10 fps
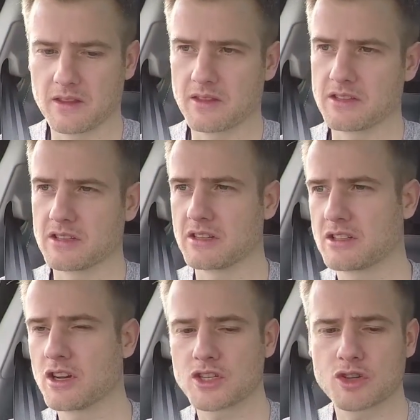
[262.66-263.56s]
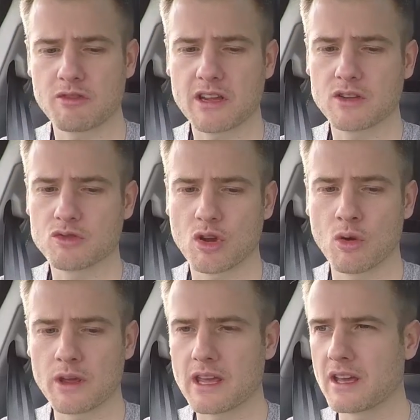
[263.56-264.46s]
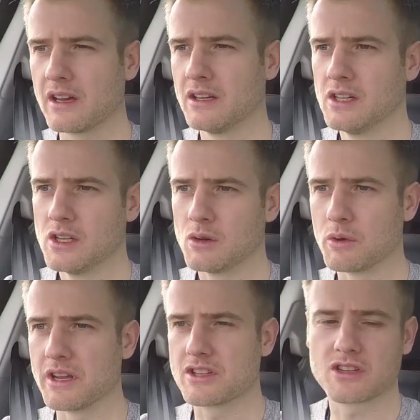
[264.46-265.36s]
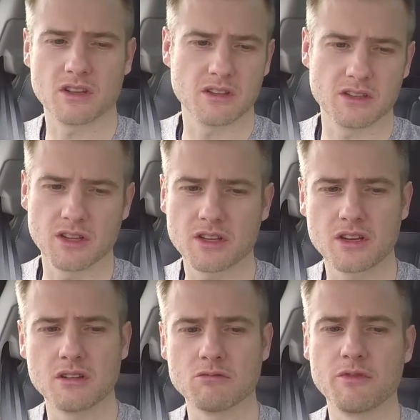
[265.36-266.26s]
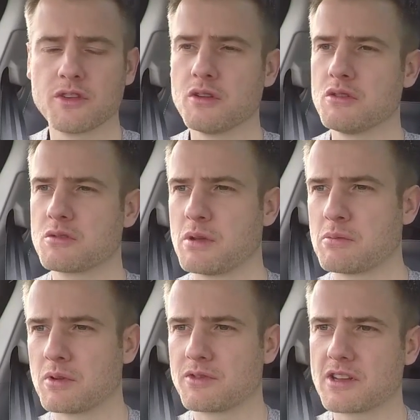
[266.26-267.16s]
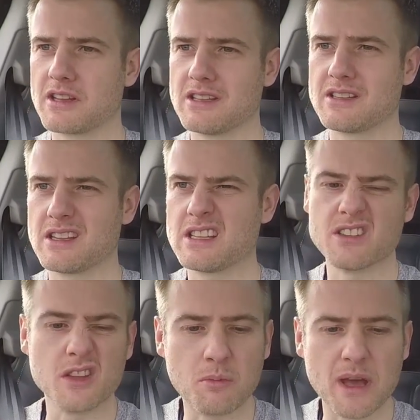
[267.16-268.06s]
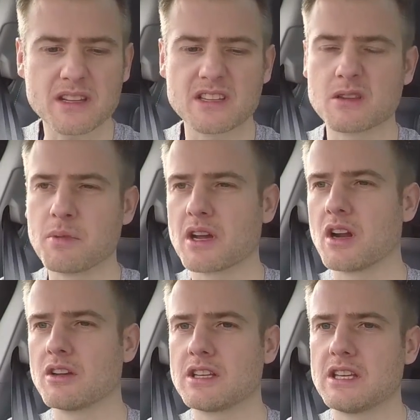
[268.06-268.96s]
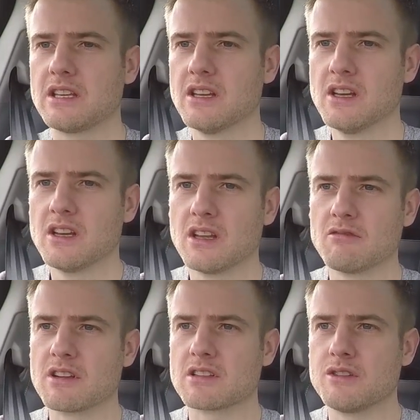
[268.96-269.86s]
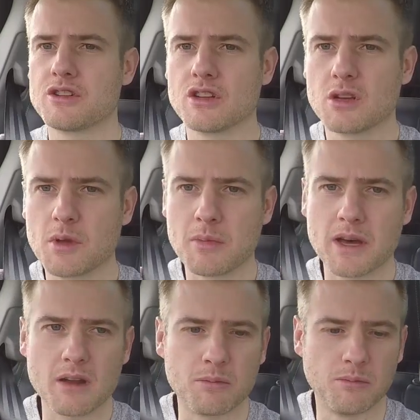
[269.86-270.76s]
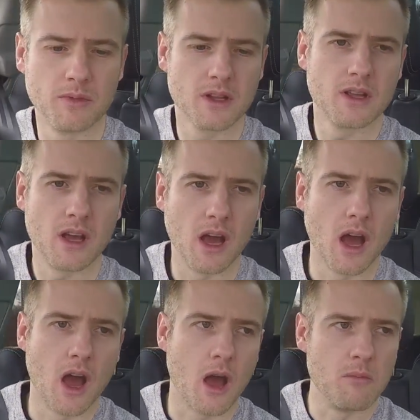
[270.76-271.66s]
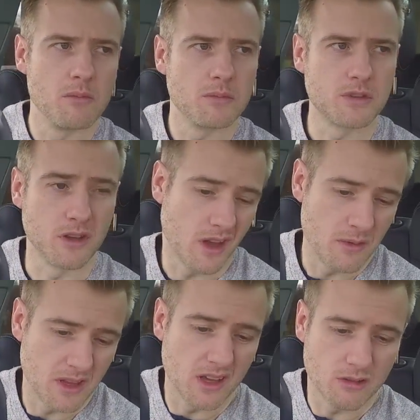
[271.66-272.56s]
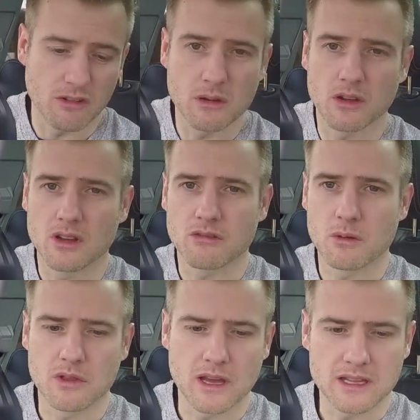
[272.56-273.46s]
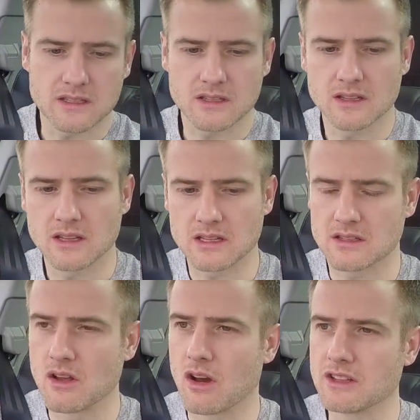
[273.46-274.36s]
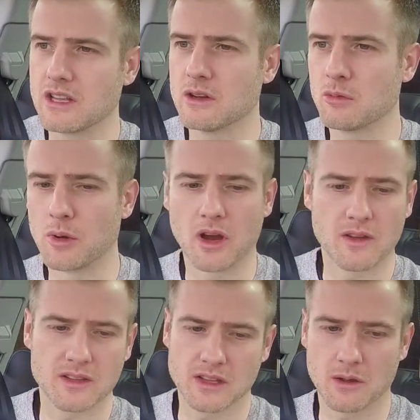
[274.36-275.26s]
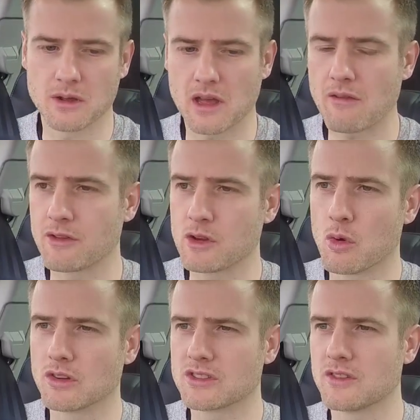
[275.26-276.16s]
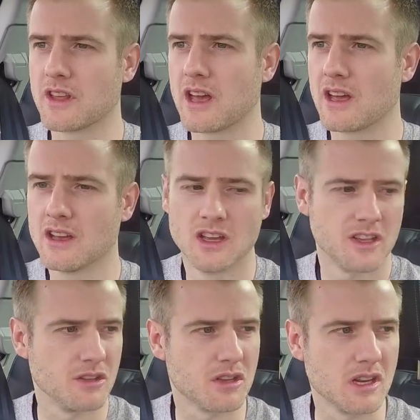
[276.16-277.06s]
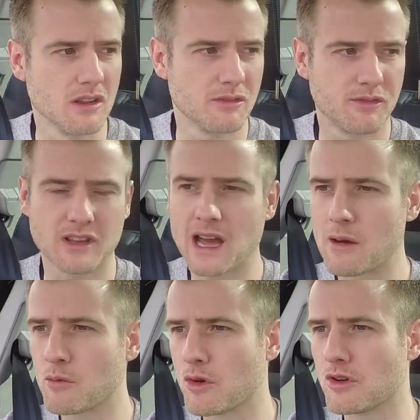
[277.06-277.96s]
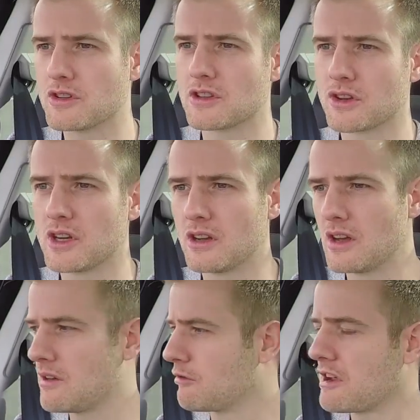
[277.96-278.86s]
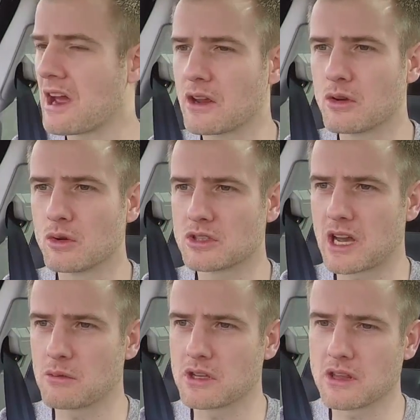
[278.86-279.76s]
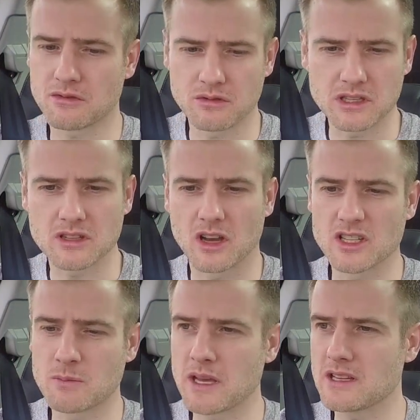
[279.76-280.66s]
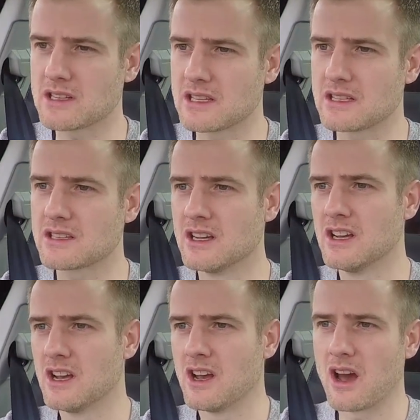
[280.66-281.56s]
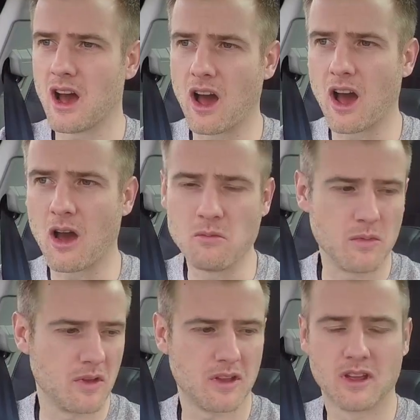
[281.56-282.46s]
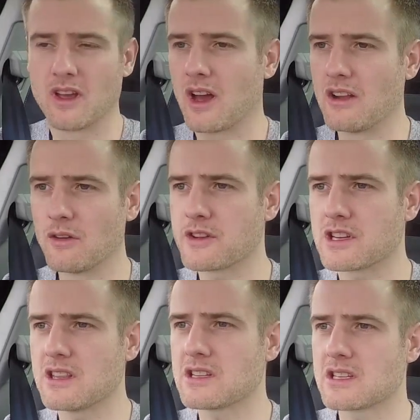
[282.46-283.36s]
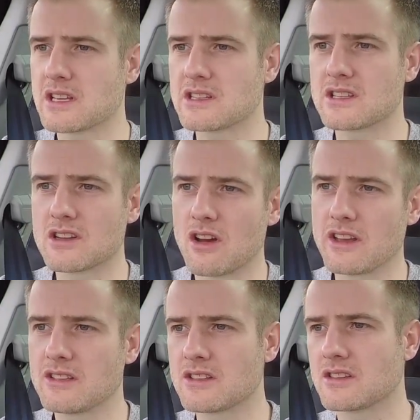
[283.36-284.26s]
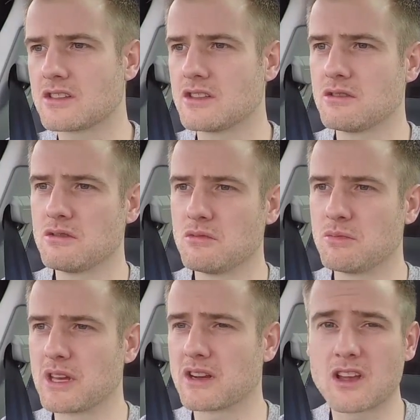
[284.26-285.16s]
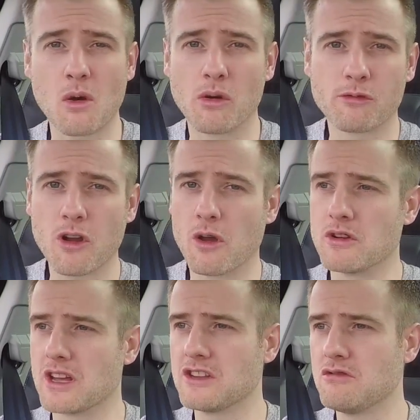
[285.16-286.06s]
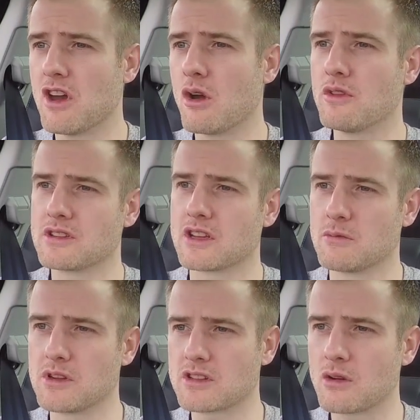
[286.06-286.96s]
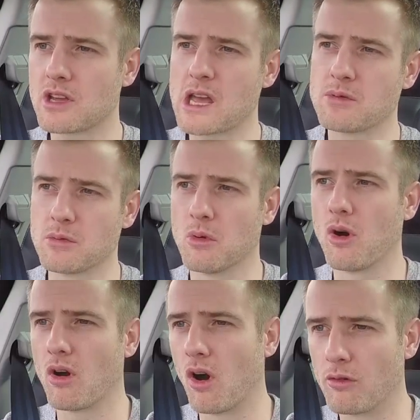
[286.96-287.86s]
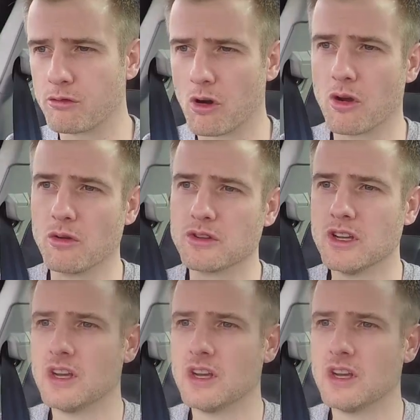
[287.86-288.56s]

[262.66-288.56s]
There's a touchscreen control here, which, looking at reviews, people have said isn't the best. It's a bit clunky, and the resolution could be better. So I mean, I agree with that. It's not ideal, but you know, everything you want's on there. You can have cameras looking at every angle to help you get through these tight spaces. And obviously this thing is designed to be able to go off-road, and you know this is going to be so capable off-road.